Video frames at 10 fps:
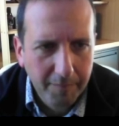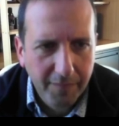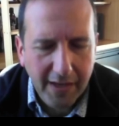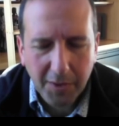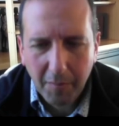
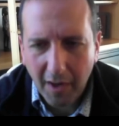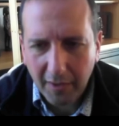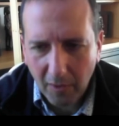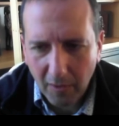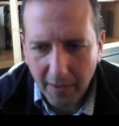Thank you,
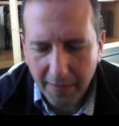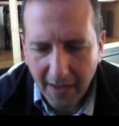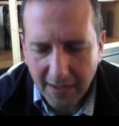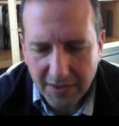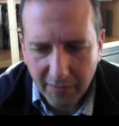Michael, and
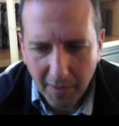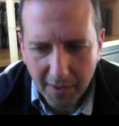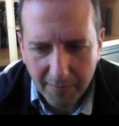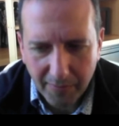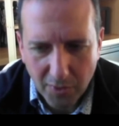thanks
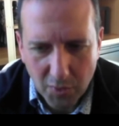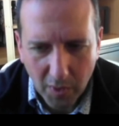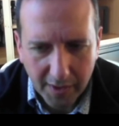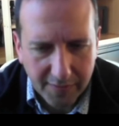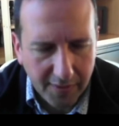everybody for
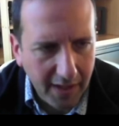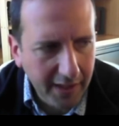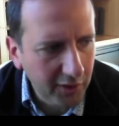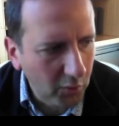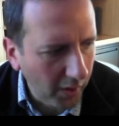joining
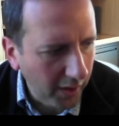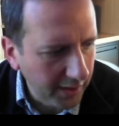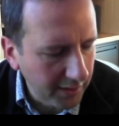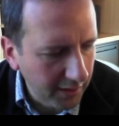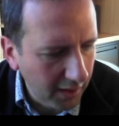today.
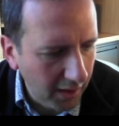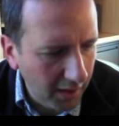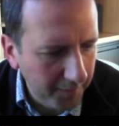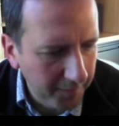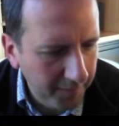Great.
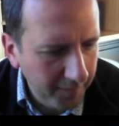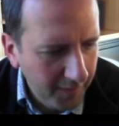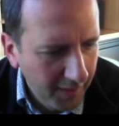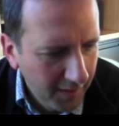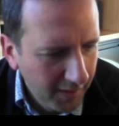Um,
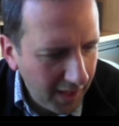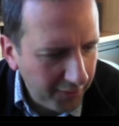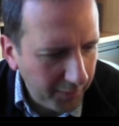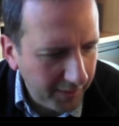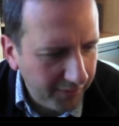
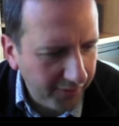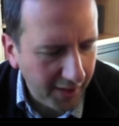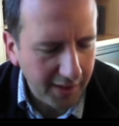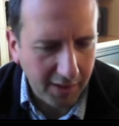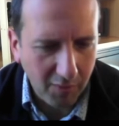as we
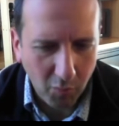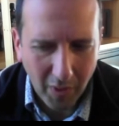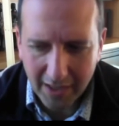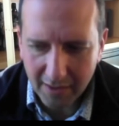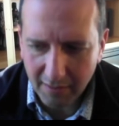sit and
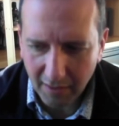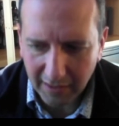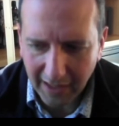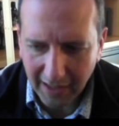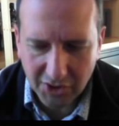wait
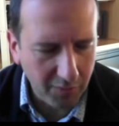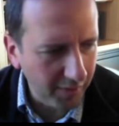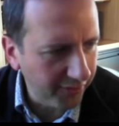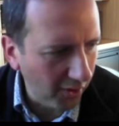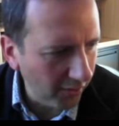election
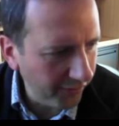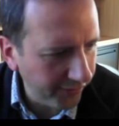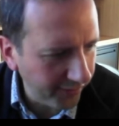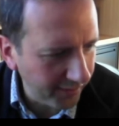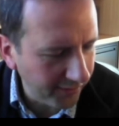
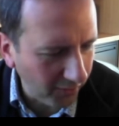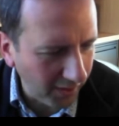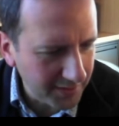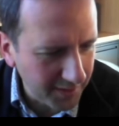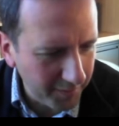results, it's
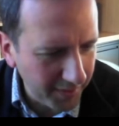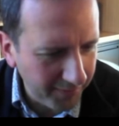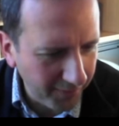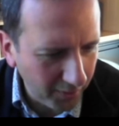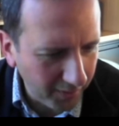great to be
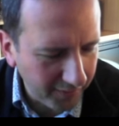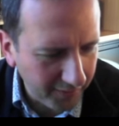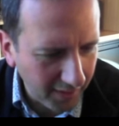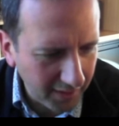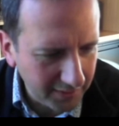focused
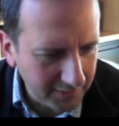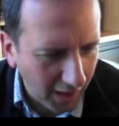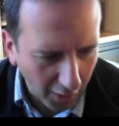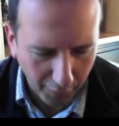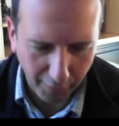on
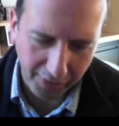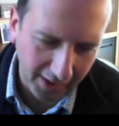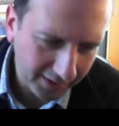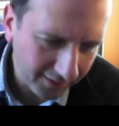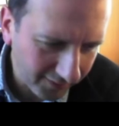other
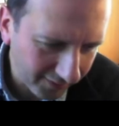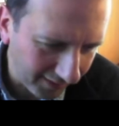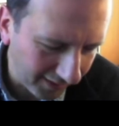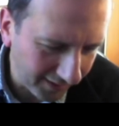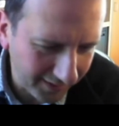things
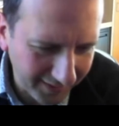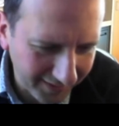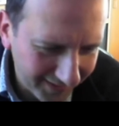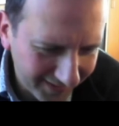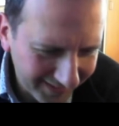
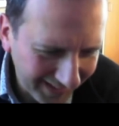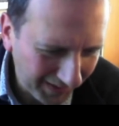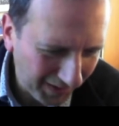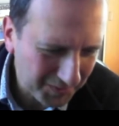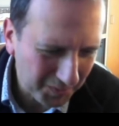like
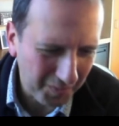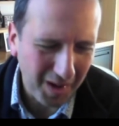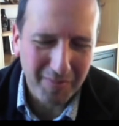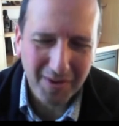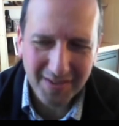intellectual
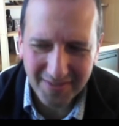property.